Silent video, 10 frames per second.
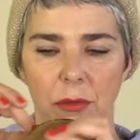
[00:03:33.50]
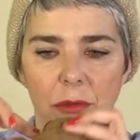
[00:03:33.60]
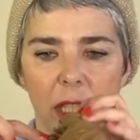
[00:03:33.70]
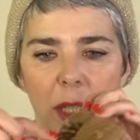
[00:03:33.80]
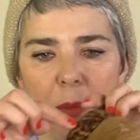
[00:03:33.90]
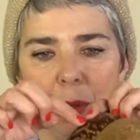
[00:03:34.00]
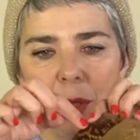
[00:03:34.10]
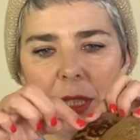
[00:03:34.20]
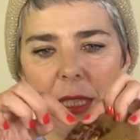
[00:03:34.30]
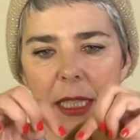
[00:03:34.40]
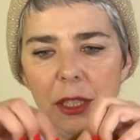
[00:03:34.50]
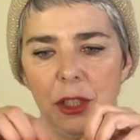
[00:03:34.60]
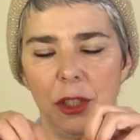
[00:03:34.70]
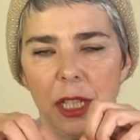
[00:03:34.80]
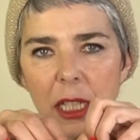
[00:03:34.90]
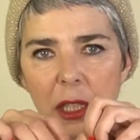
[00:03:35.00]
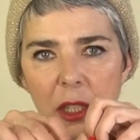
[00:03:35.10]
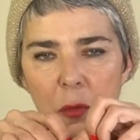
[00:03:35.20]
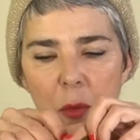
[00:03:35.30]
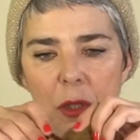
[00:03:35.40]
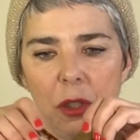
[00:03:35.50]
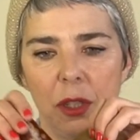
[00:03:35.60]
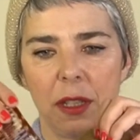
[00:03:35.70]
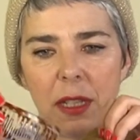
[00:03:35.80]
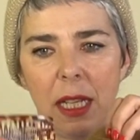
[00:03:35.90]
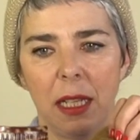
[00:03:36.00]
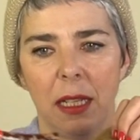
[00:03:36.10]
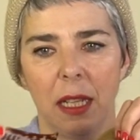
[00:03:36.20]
really put it in your hair. It will not stay.